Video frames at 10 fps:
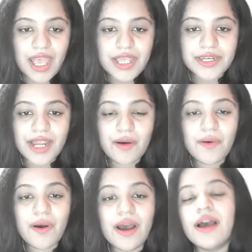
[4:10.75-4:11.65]
Now,
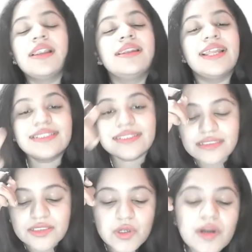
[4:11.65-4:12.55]
let's
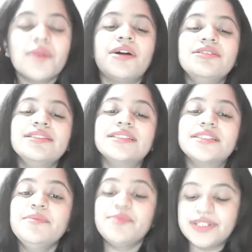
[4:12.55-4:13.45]
talk about
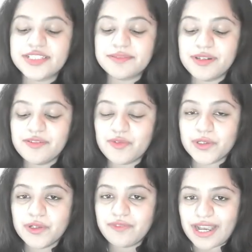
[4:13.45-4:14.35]
certain principle for your
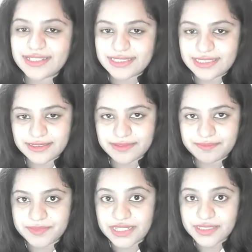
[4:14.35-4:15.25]
vaccines,
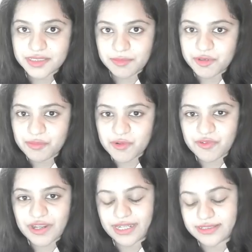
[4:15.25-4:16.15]
that is
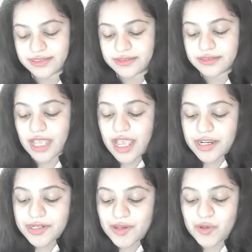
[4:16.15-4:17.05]
immunoprophylaxis.
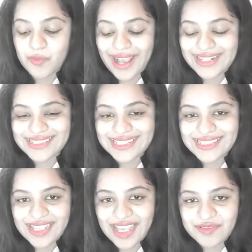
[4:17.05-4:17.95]
Now, your vaccines
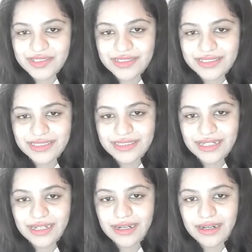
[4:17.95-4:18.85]
have certain
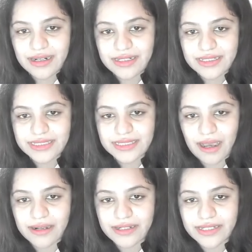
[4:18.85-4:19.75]

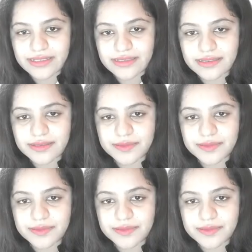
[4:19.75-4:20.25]
targets